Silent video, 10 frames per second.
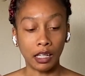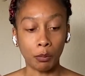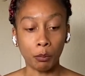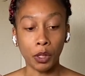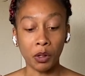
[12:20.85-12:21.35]

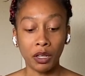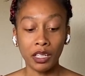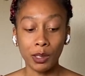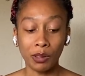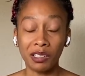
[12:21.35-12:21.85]
Bowen is
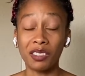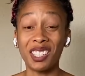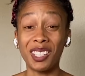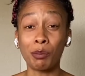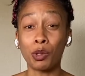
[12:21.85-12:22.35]
one of the
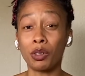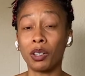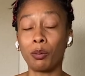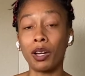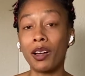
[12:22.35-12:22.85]
more
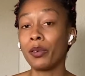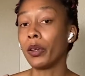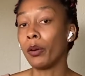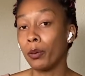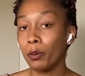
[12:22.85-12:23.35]

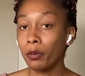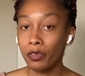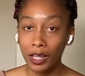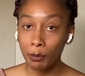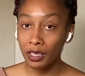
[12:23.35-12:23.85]
well-known
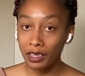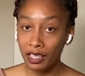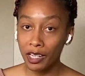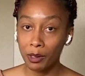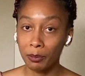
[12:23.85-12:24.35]
family
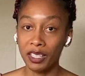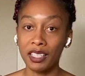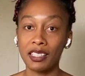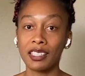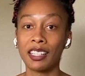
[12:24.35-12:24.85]
therapists.